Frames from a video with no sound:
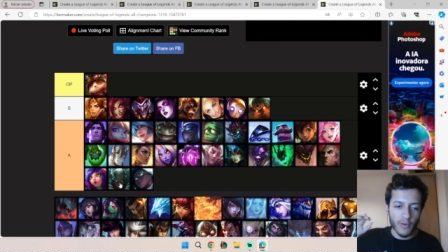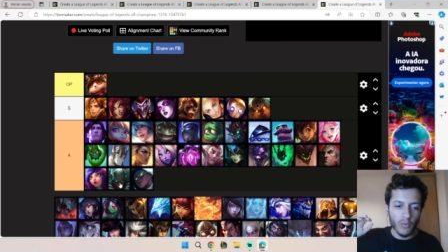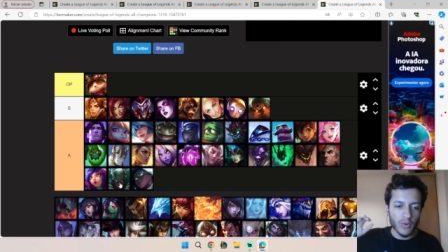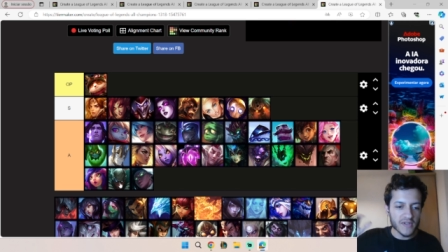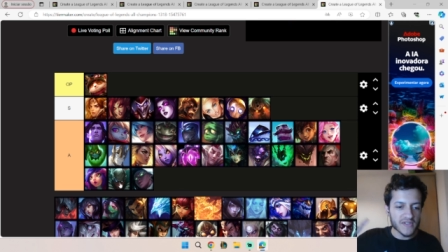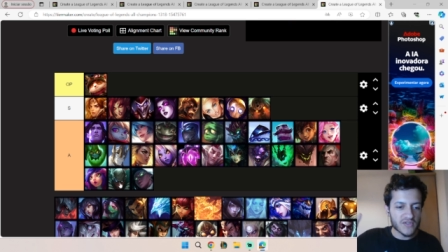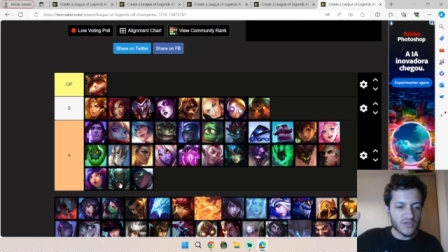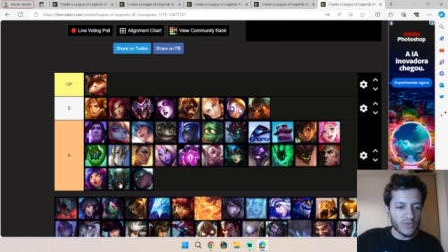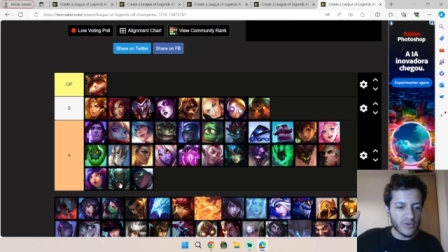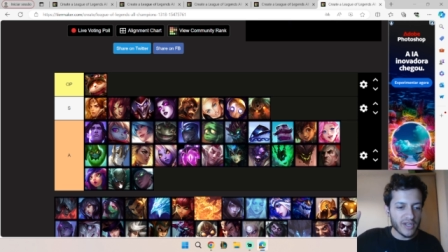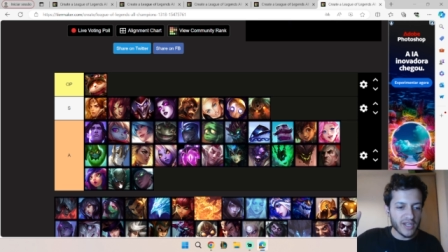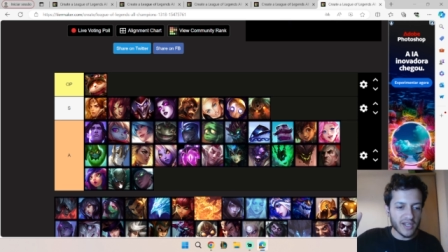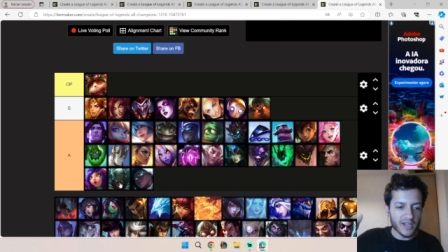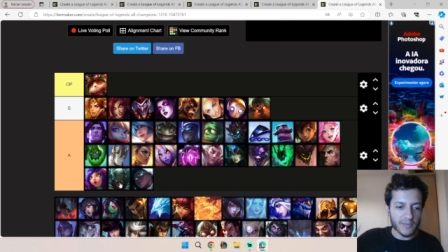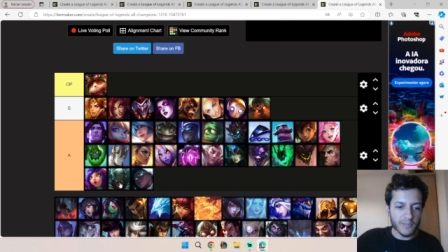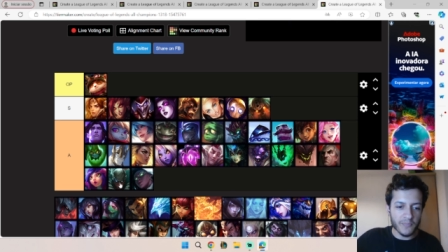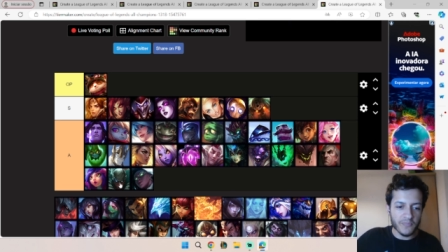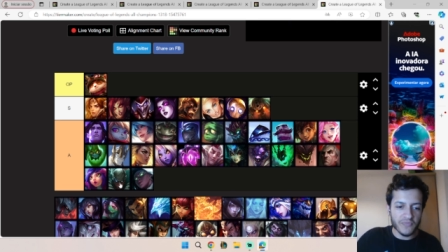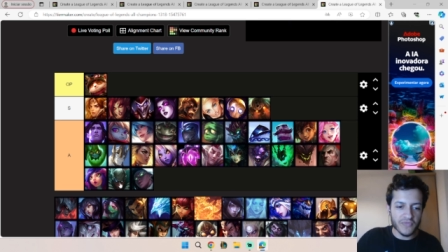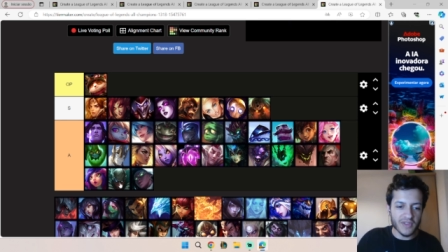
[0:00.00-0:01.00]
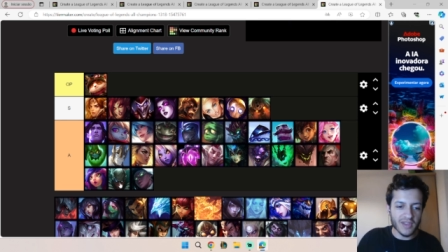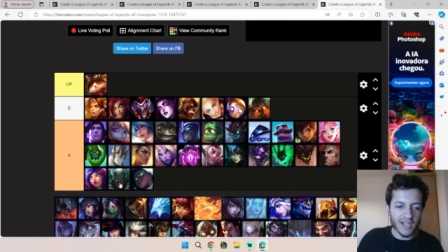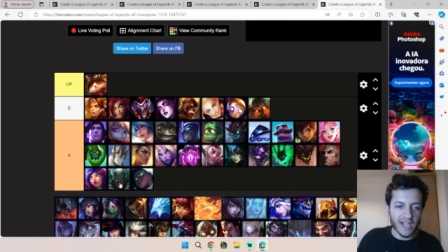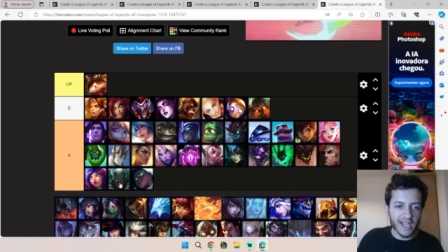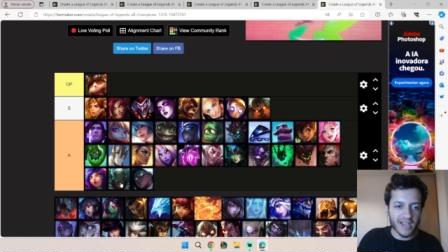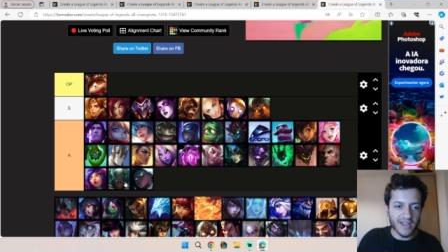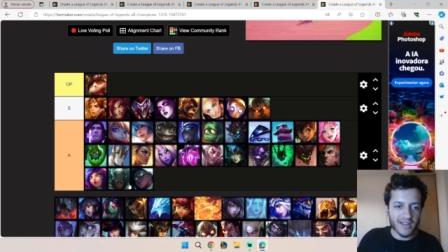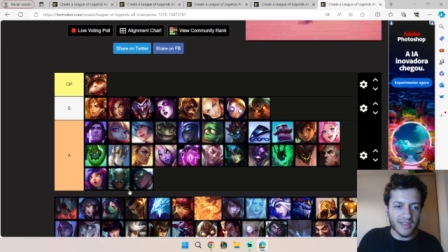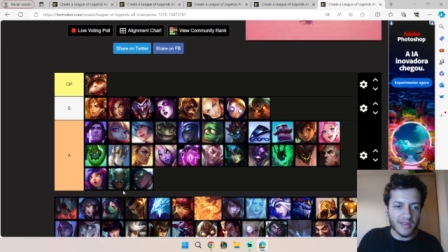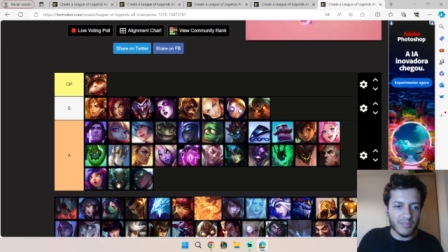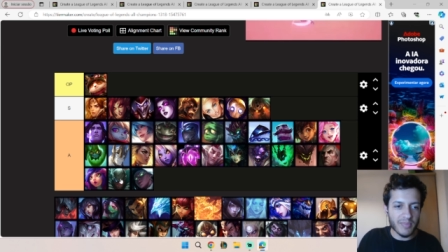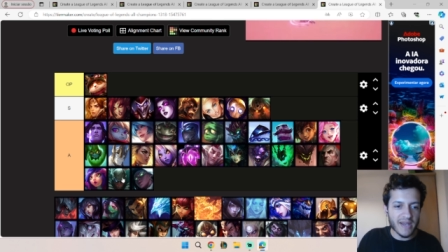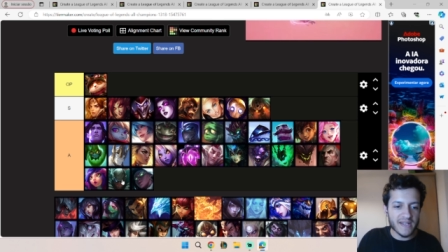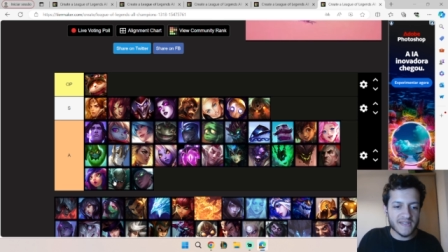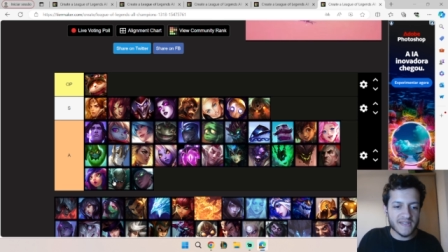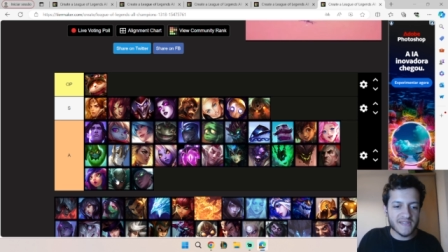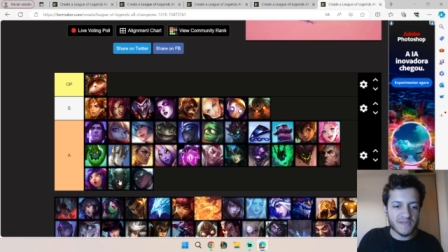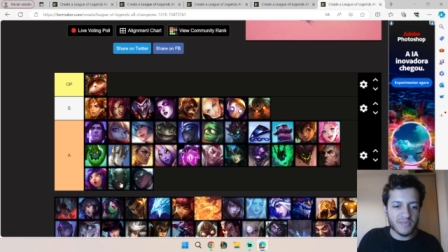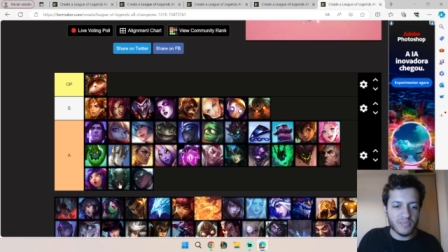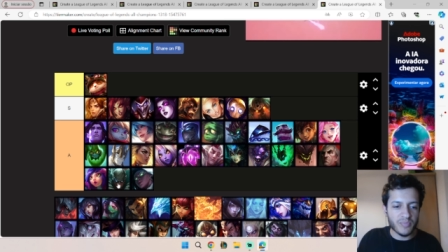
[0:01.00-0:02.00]
was doing like the
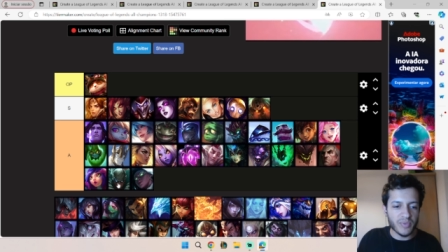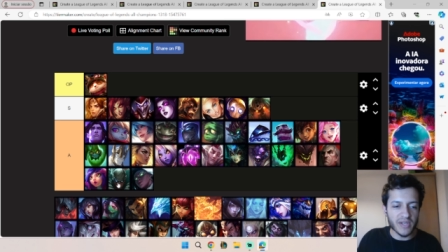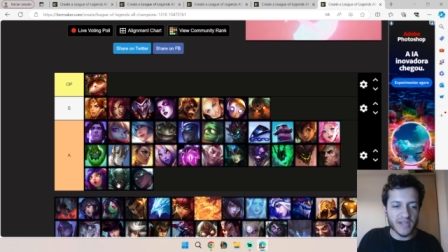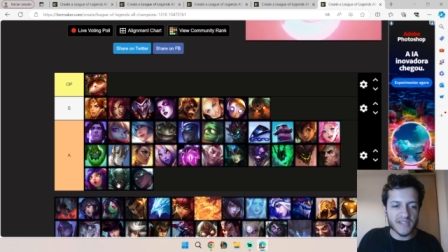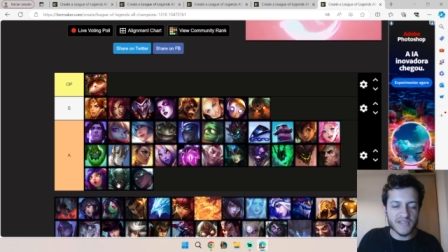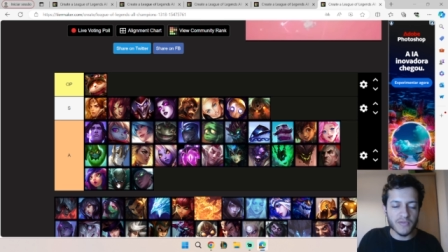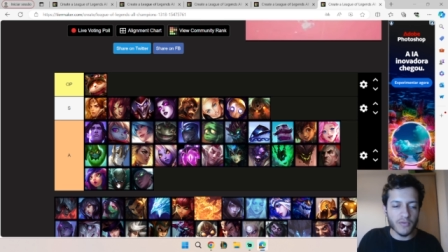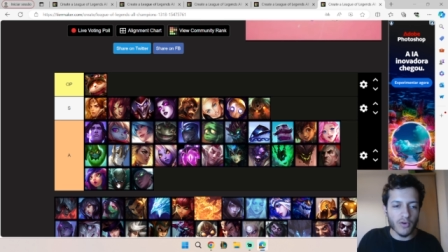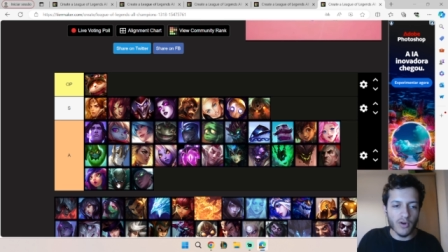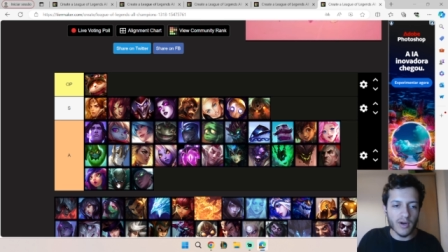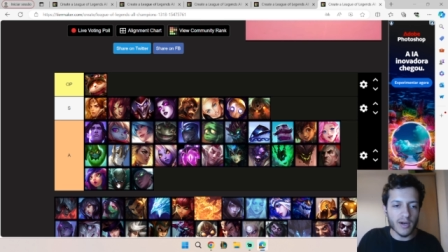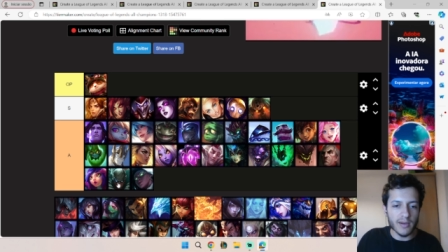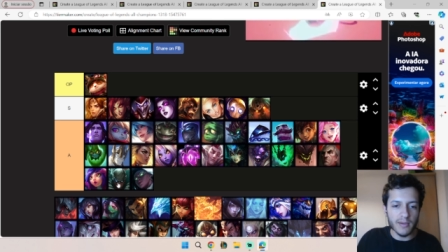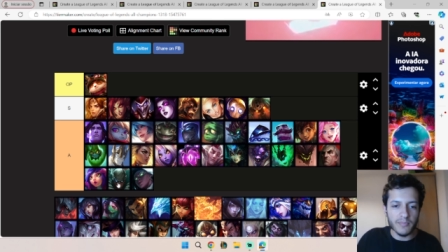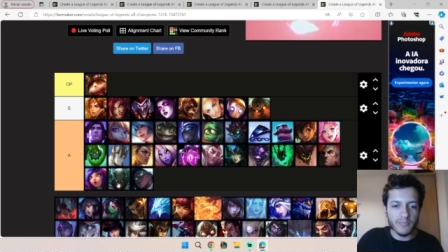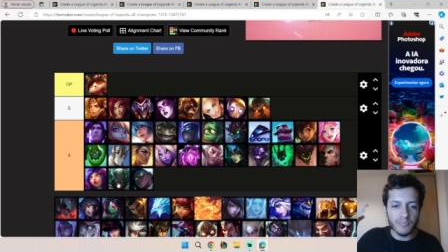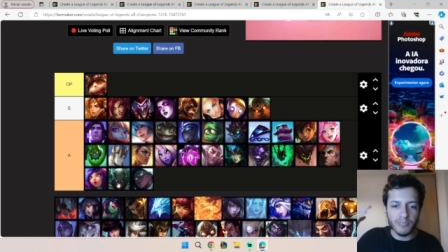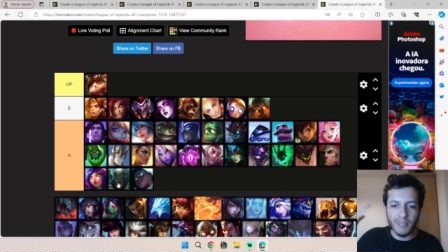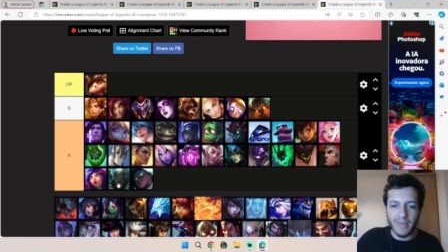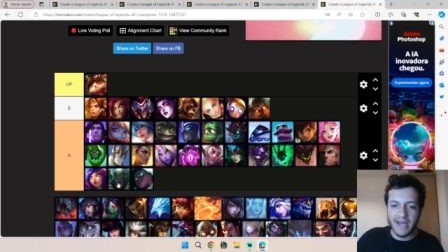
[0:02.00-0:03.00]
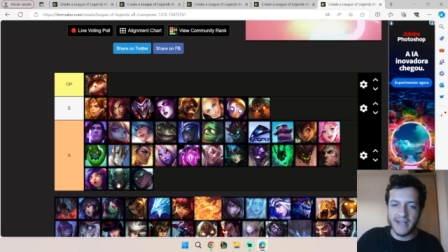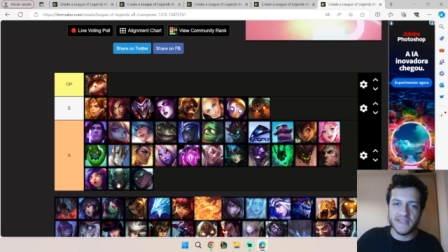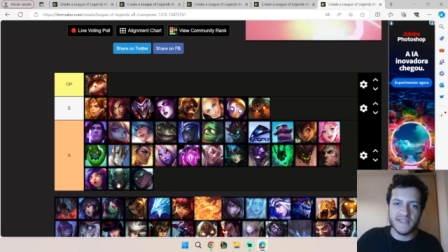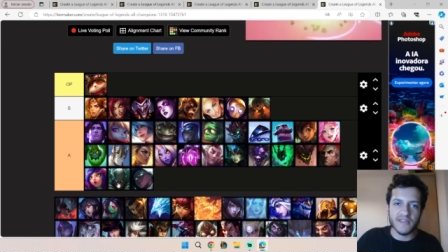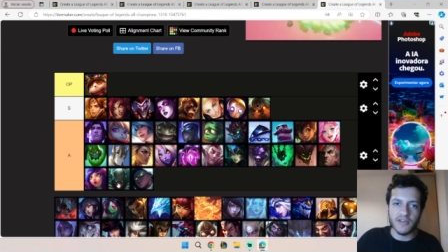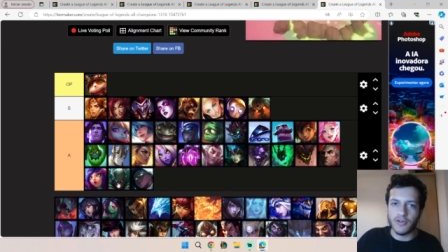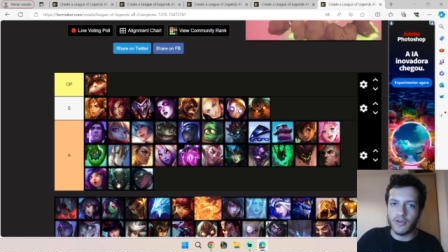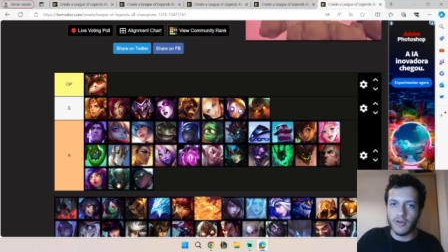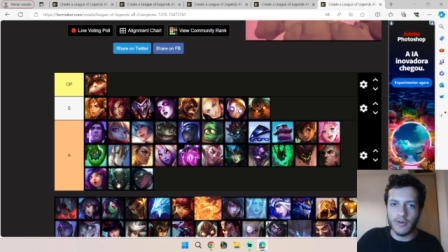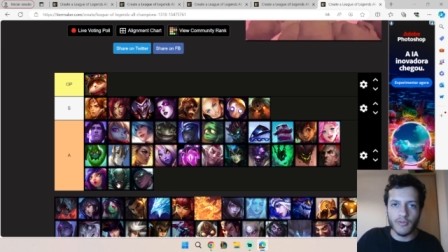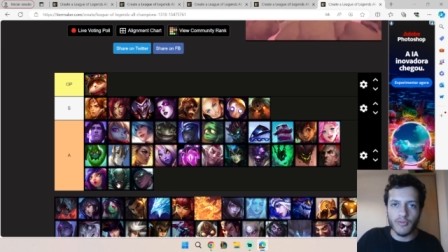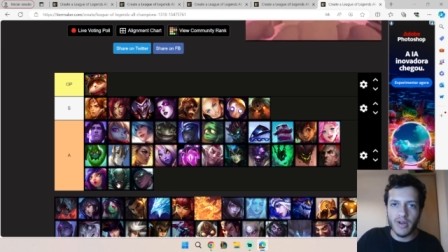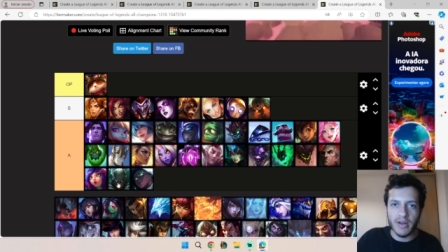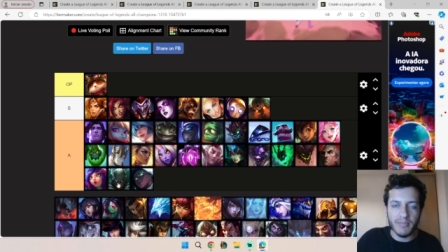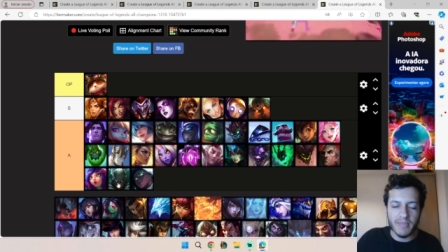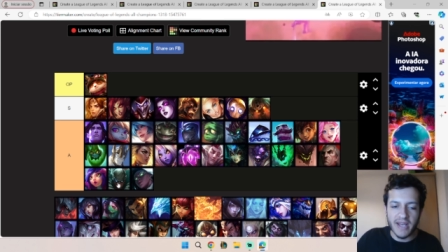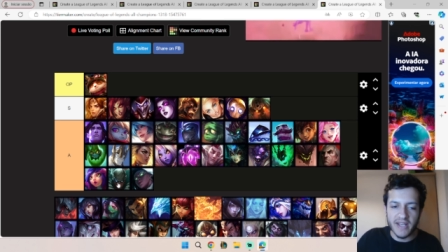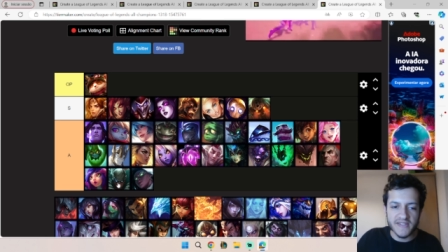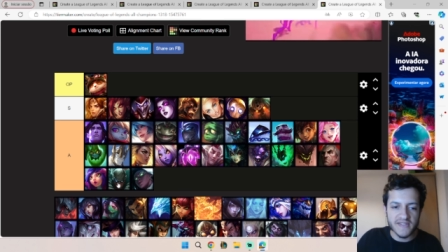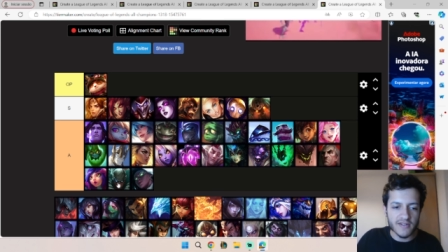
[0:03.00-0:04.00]
best picks for master or
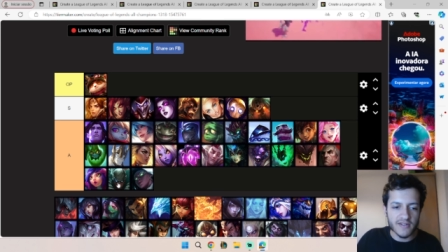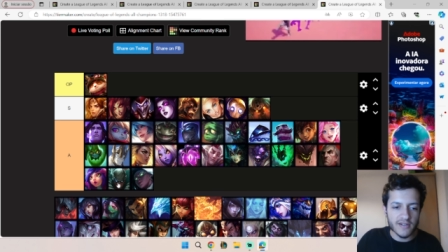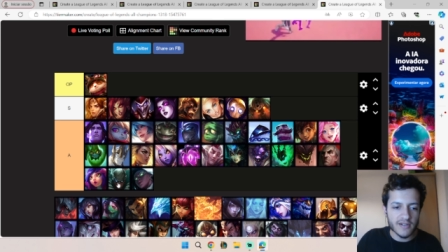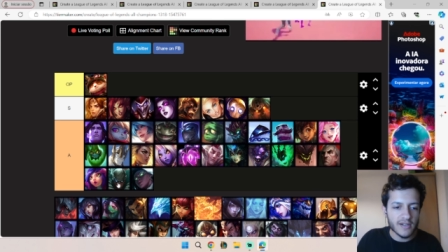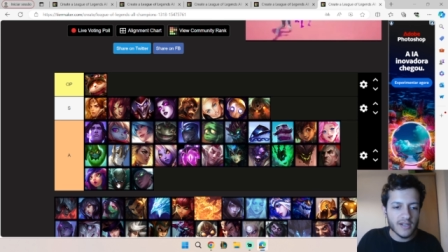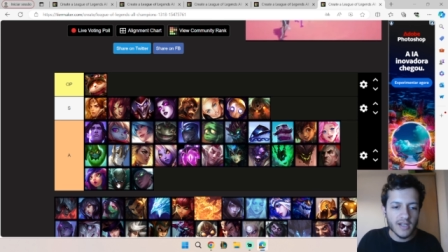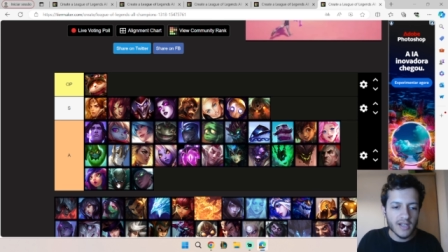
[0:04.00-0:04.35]
grandmaster,